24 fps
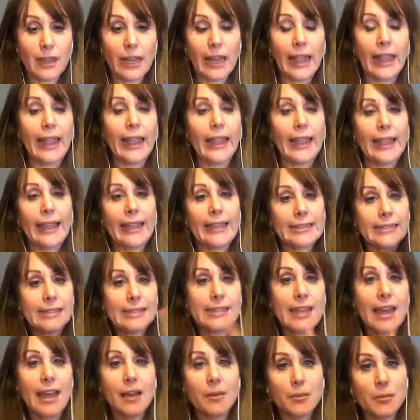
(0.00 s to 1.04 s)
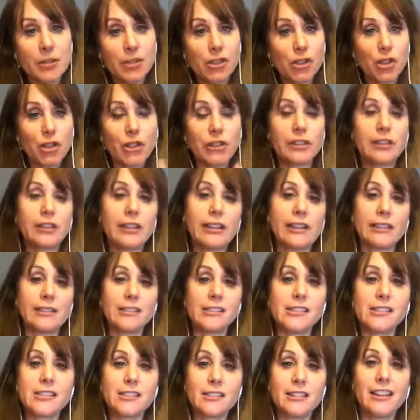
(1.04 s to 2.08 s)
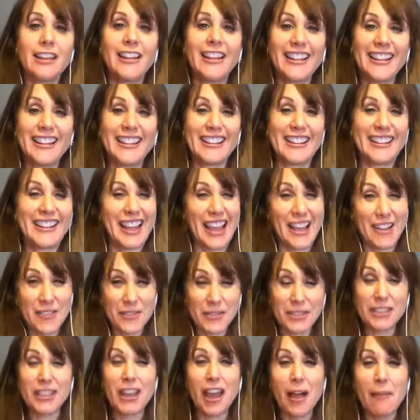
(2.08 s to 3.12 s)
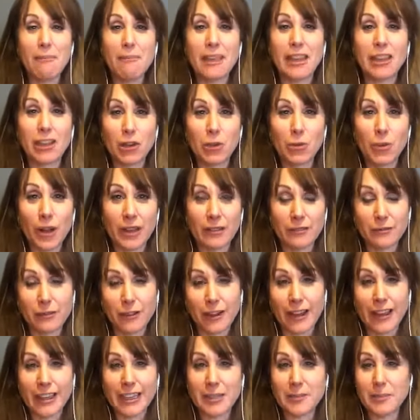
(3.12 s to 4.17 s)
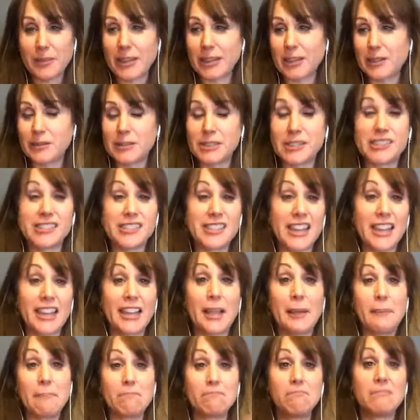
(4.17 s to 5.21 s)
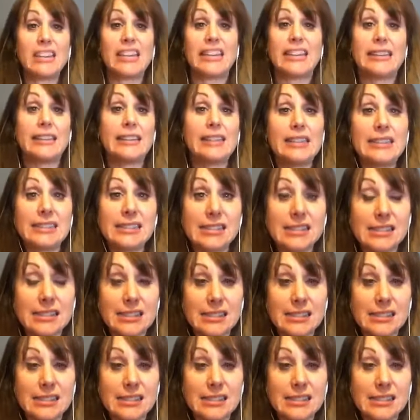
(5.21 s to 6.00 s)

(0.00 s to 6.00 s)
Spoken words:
Except certain things that will not make you right for anybody, which is like meanness,